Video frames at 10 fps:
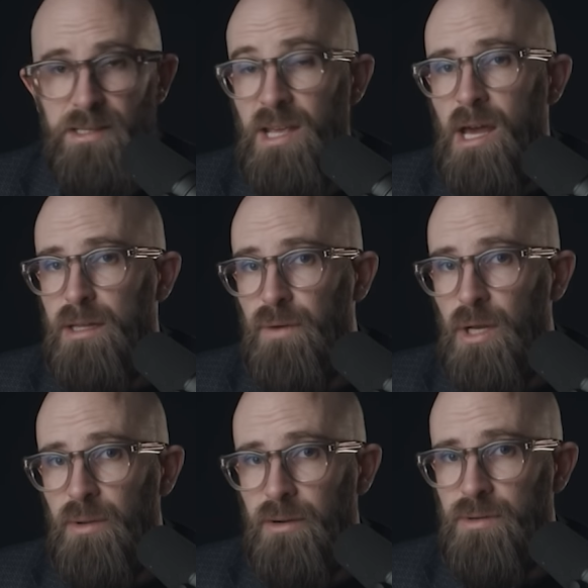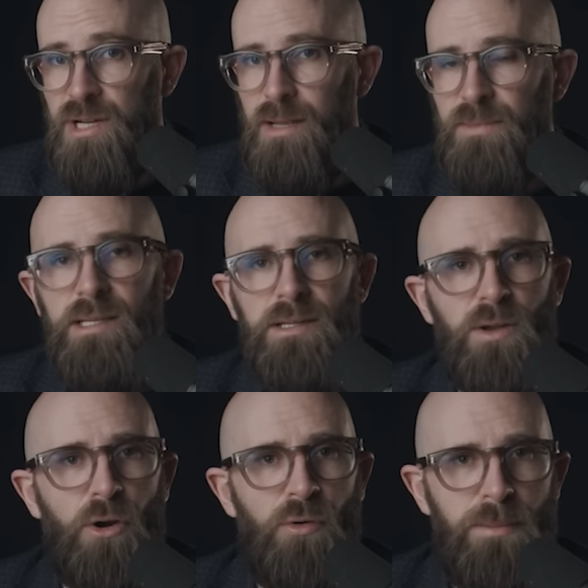and the following regime has since
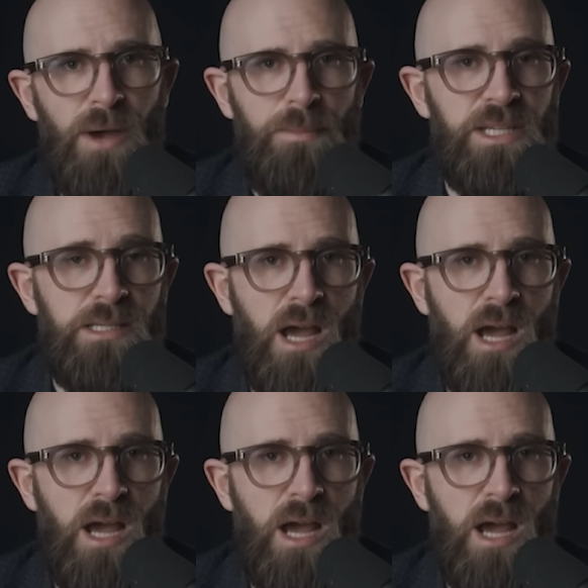repurposed